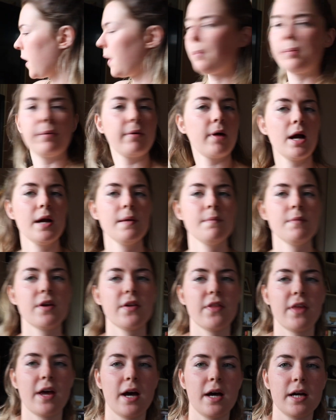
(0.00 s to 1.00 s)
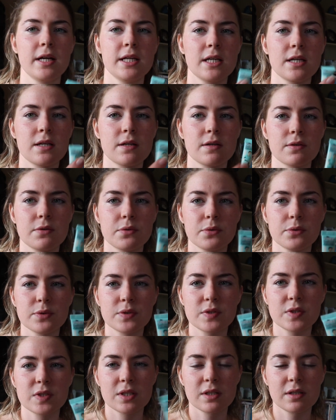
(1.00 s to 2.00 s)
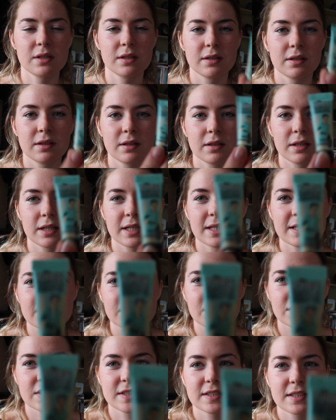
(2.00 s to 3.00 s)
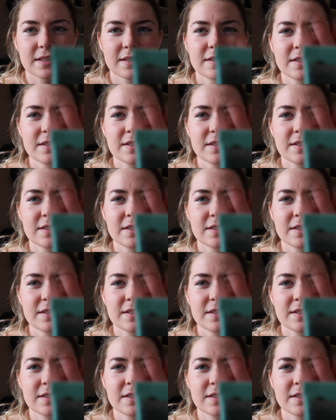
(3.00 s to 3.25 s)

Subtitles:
The primer that I use is just this